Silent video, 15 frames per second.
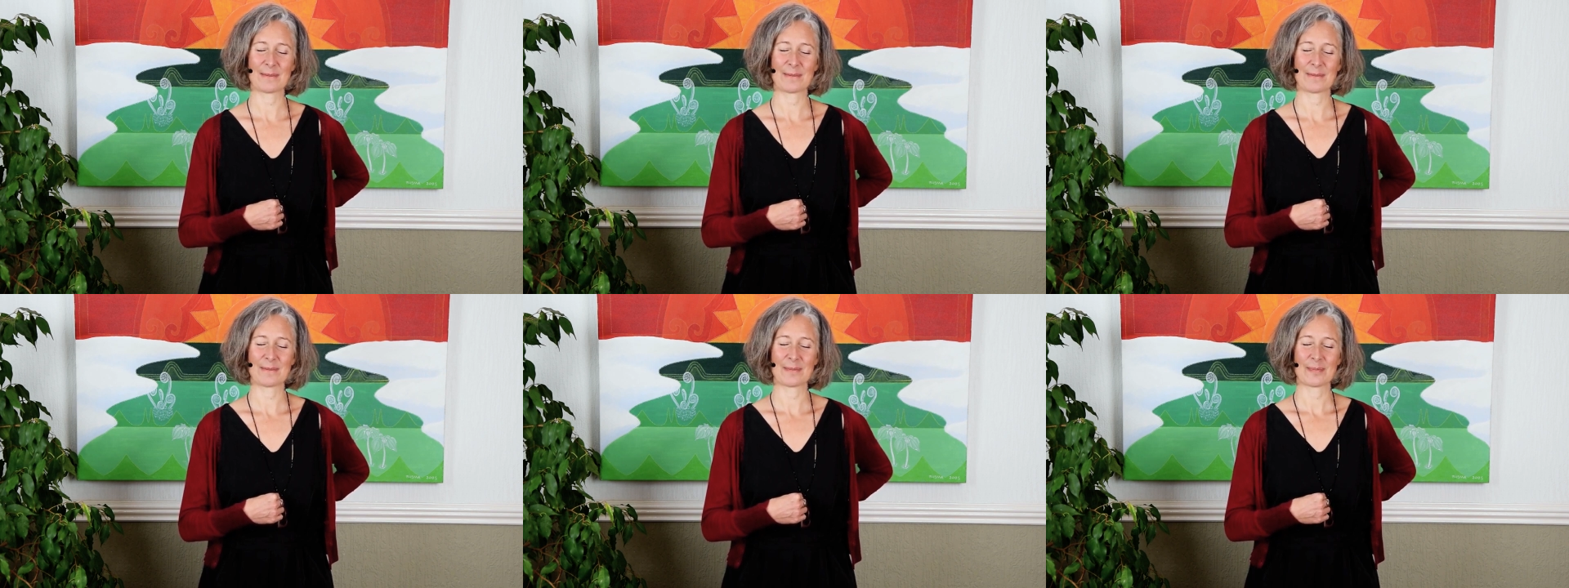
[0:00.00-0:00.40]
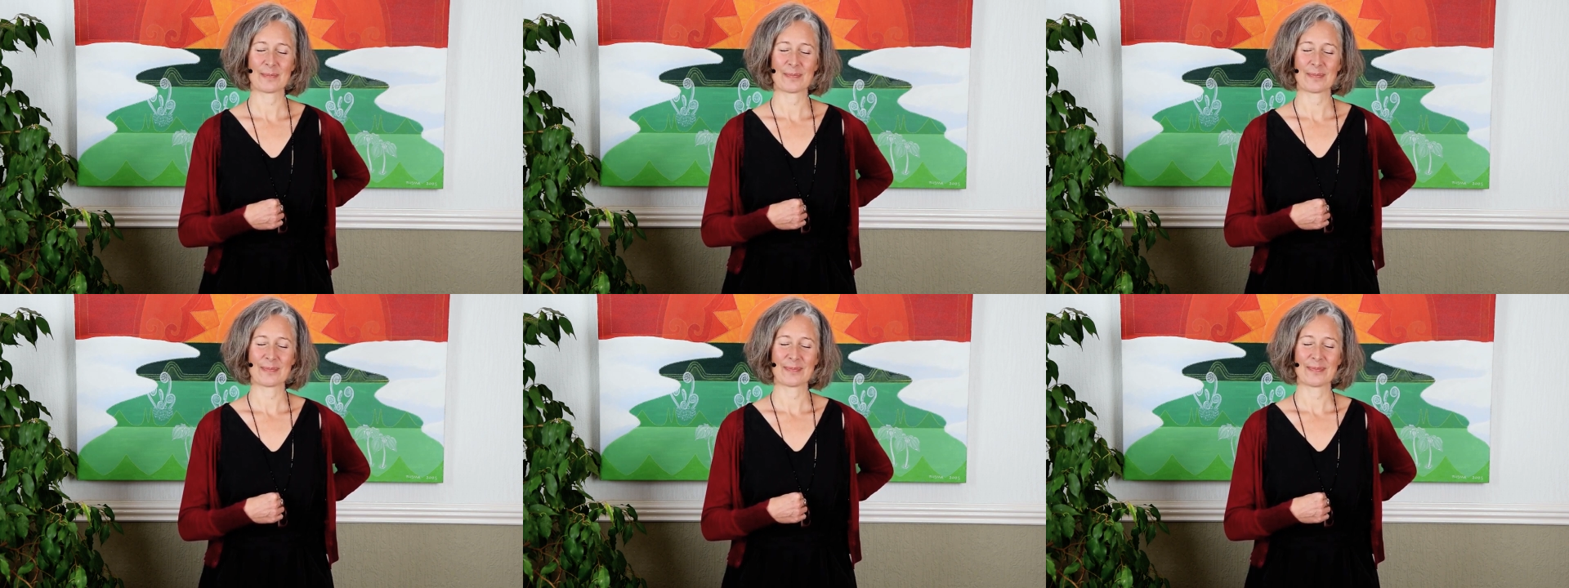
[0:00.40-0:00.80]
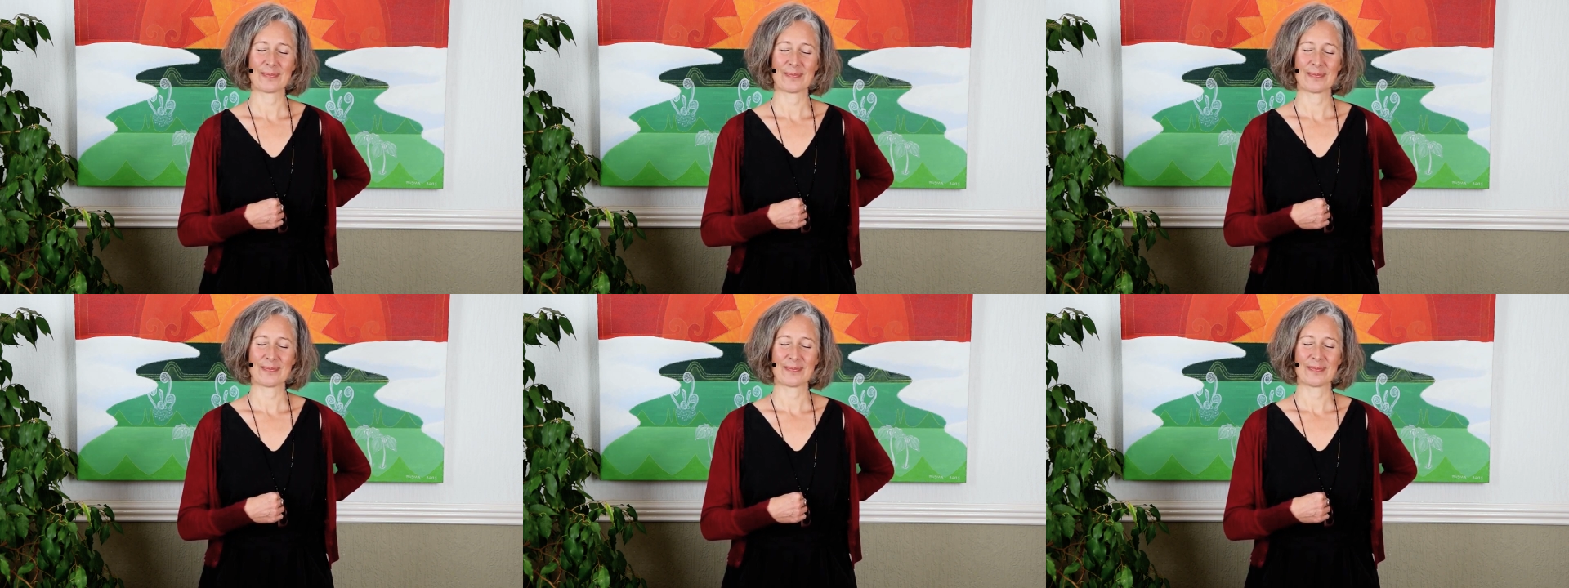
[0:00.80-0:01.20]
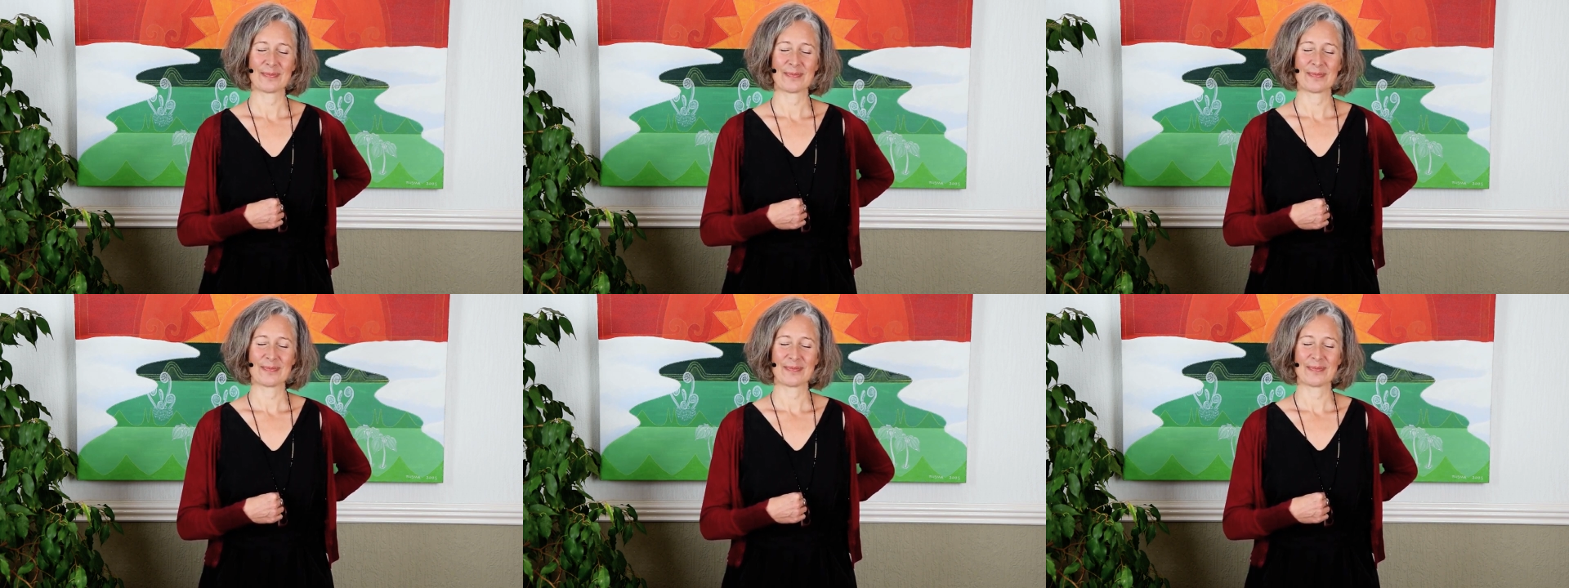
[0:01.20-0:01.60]

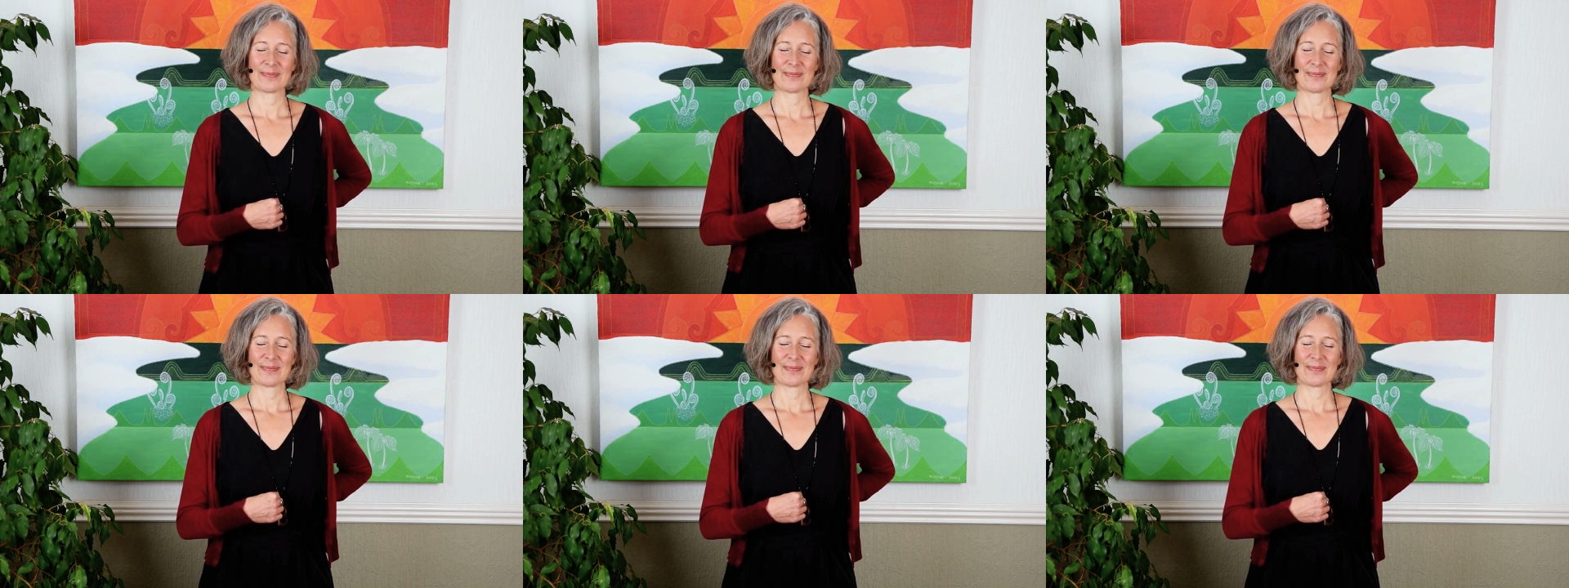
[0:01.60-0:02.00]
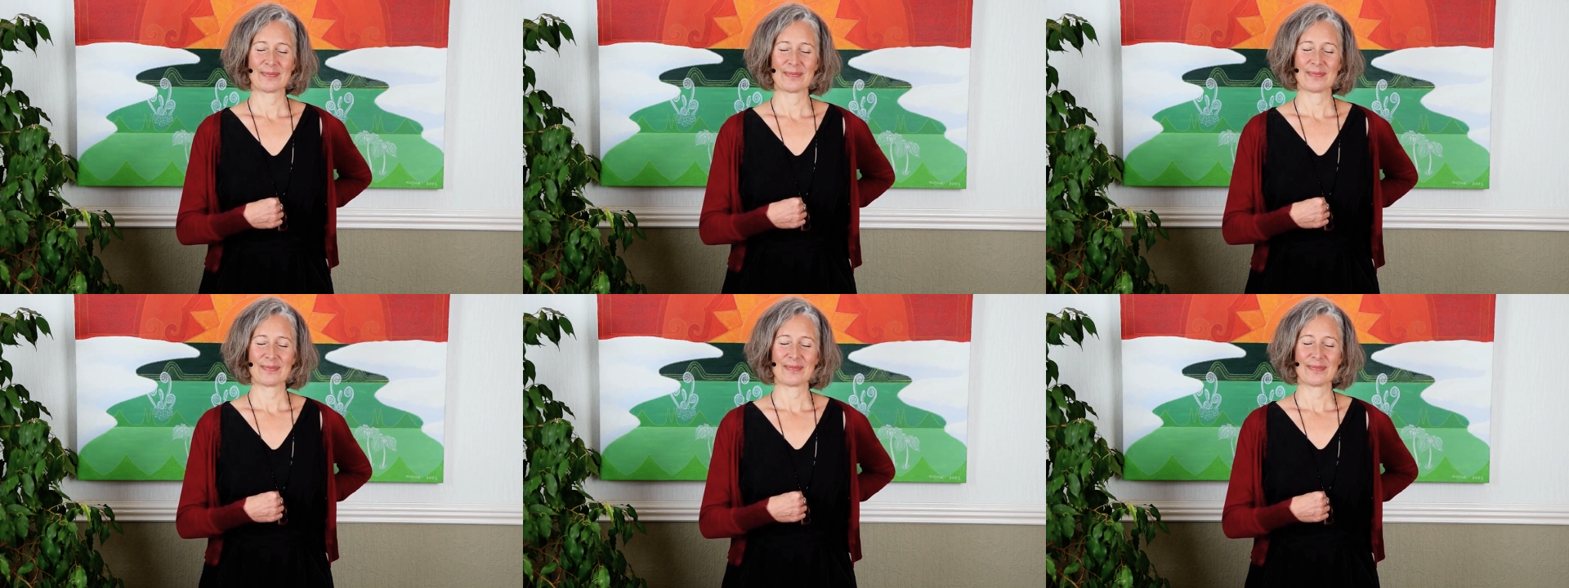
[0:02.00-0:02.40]
No one is speaking in this clip.